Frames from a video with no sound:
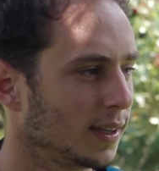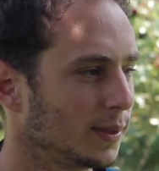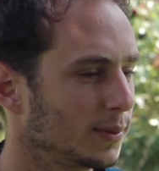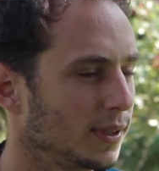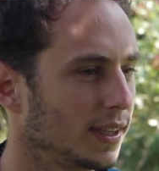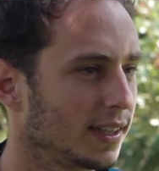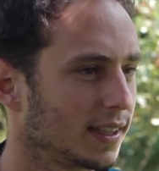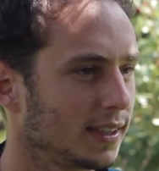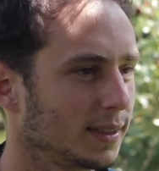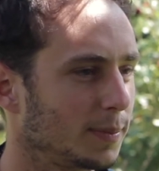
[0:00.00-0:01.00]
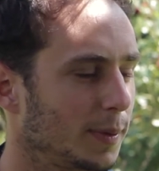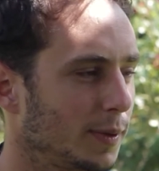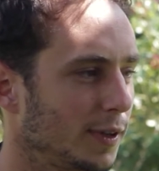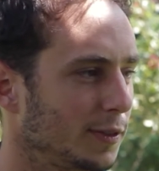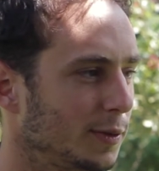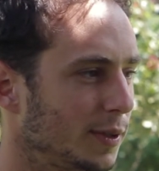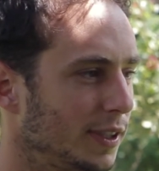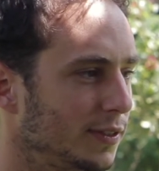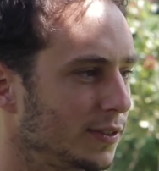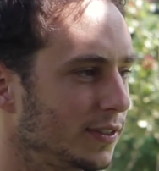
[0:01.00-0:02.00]
Well, like people everywhere,
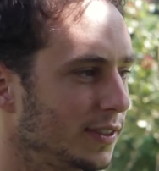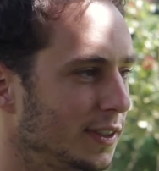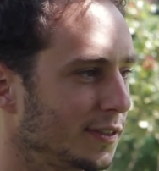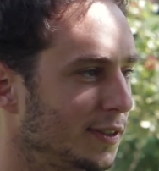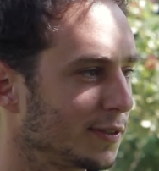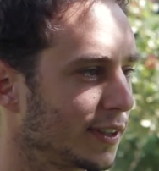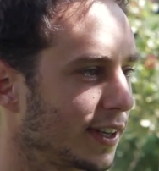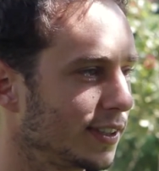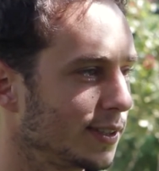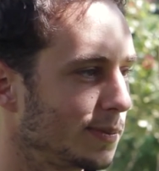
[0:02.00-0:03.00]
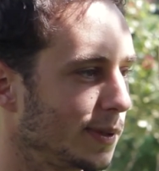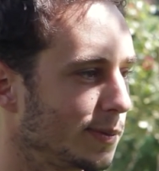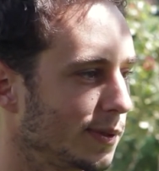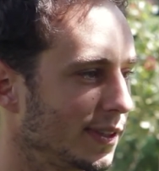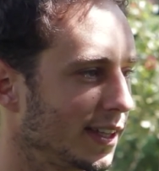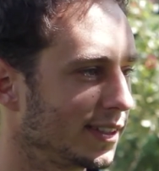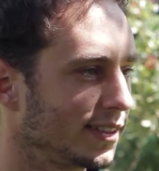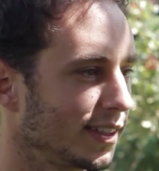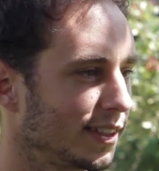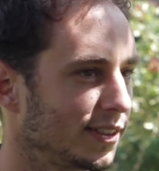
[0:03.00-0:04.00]
you have different kinds of people that
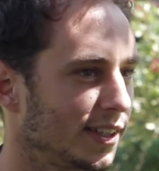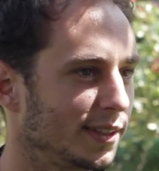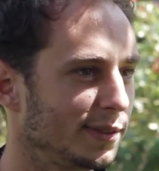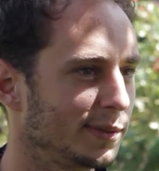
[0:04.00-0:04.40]
say, right,